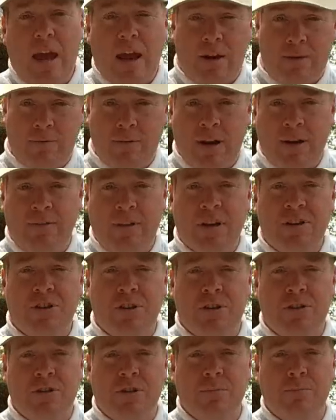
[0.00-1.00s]
and the
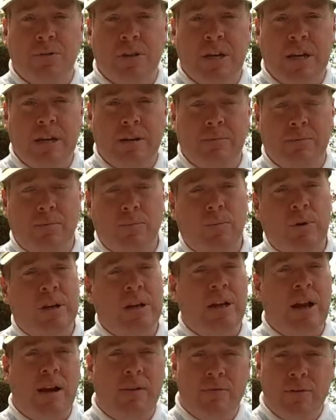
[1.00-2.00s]
renovation is complete. We
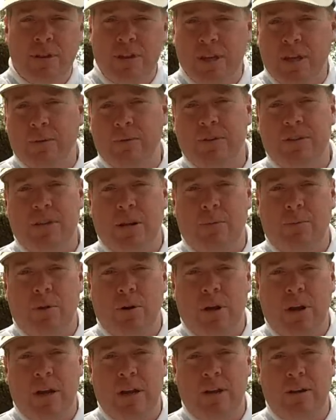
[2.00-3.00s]
did everything we said
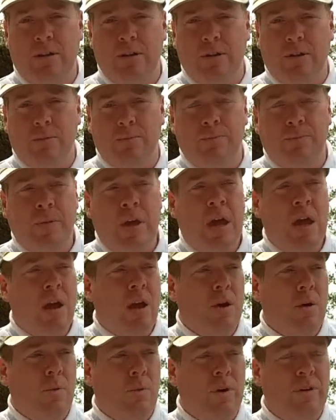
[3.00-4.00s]
we were going to do.
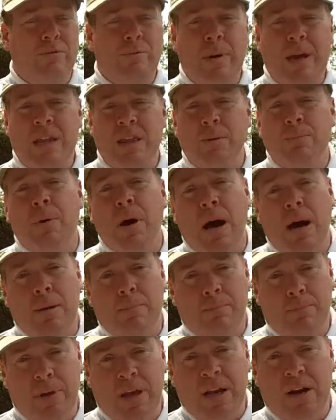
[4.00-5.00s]
We've made the
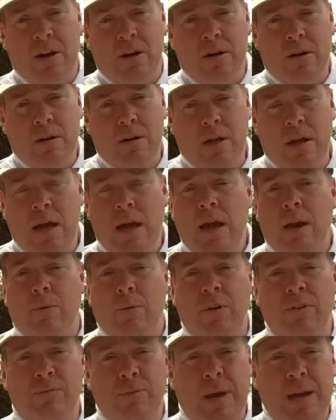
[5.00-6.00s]
pond bigger,
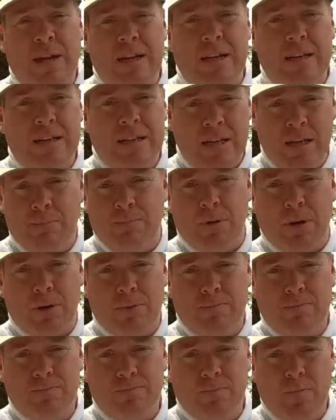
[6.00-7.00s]
we've made it deeper.
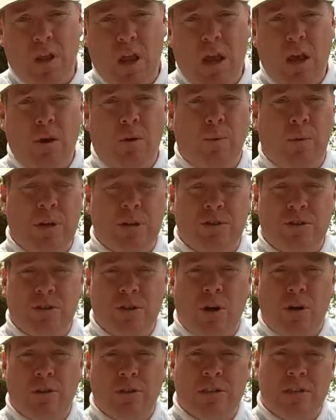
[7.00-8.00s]
We
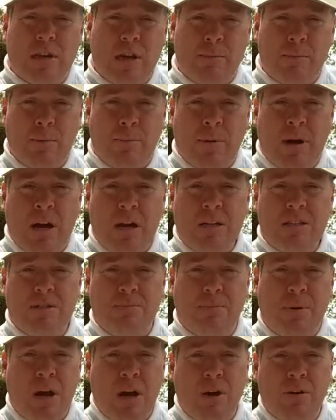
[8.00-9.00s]
installed the skimmer
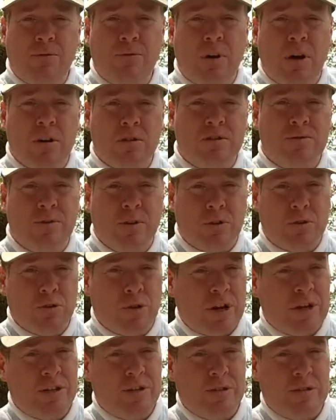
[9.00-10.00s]
box biofalls
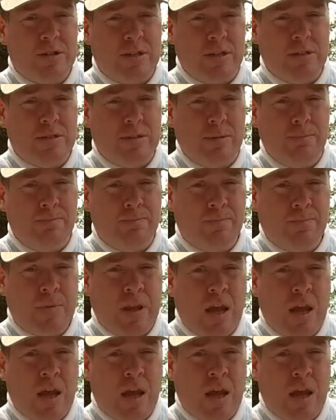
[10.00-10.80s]
filtration system.